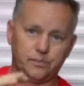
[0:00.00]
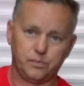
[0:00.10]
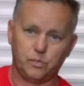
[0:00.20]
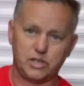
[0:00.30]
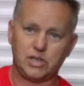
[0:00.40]

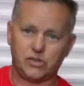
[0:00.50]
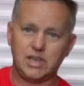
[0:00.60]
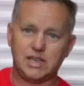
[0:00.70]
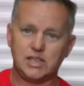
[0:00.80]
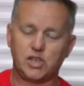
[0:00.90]
which I
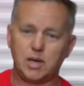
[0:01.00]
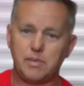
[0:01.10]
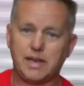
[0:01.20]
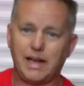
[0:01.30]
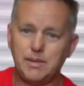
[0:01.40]
think it's going to
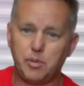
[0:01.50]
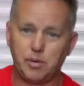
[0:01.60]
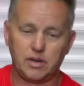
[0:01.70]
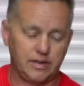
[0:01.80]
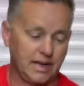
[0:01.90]
be
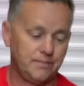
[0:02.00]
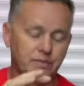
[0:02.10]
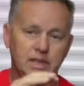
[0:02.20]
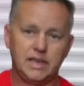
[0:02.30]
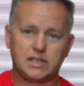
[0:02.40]
capable of that.
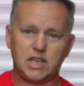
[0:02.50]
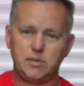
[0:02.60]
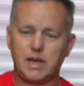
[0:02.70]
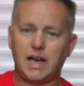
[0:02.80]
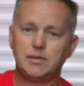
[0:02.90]
It's going to
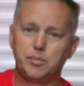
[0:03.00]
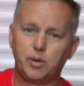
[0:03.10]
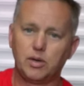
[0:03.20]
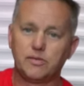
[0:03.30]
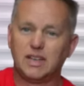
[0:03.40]
be
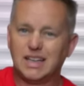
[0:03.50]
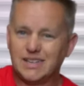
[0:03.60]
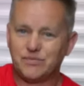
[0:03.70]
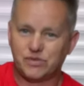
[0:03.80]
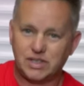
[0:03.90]
capable of
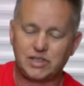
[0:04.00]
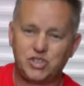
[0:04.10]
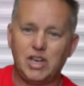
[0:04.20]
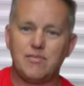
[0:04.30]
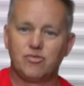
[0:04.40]

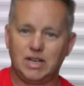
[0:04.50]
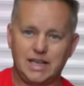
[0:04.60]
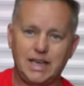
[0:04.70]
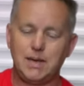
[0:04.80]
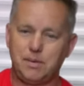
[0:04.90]
generally
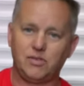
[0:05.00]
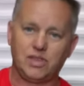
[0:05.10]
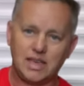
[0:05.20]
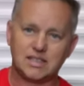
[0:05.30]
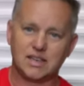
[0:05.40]
keeping
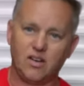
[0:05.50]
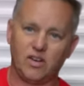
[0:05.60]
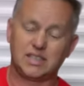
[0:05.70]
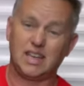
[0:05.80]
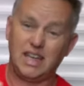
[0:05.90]
things
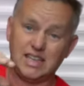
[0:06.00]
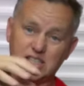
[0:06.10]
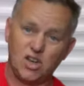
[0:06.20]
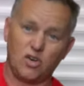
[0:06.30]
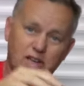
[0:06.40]
nice.
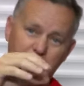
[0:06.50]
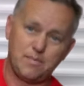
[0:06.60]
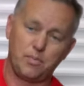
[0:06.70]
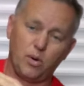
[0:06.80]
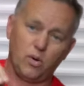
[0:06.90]
It's not
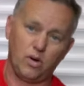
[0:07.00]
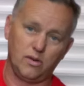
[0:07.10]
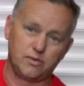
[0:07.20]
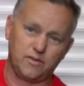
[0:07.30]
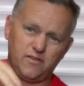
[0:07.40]
capable
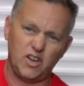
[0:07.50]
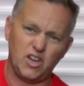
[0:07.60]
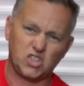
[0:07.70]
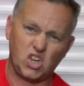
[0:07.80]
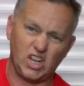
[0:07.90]
of the
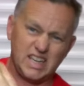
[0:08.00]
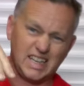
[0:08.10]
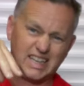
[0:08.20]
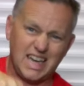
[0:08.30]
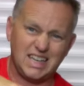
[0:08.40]
first clean
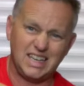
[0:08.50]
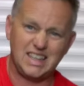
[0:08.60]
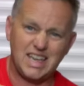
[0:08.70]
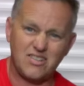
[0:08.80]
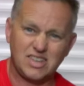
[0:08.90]
and getting
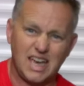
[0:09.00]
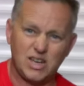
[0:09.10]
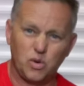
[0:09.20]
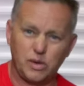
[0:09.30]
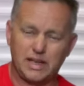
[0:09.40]
in there and
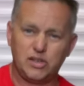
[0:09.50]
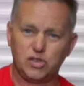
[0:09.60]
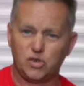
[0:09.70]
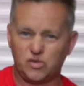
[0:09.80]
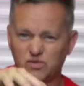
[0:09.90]
getting all that
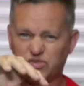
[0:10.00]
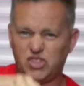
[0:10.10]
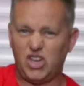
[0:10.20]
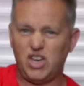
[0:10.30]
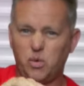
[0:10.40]

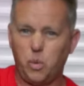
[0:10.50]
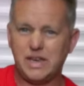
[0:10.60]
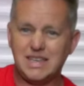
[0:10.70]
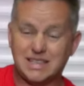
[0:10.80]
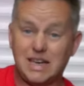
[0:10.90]
dirt,
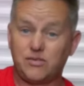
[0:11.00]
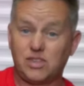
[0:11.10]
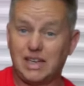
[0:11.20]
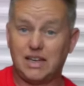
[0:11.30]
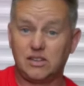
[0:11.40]
weeds and
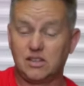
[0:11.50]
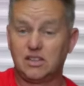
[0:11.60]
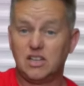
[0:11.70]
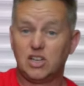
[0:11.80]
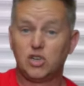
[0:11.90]
everything out of the
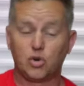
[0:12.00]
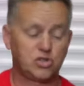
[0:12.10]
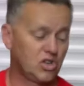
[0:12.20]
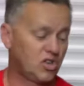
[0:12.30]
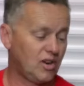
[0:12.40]

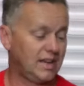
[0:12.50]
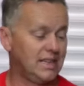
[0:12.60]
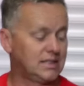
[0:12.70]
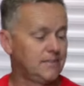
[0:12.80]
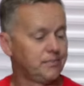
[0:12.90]
nooks and crannies.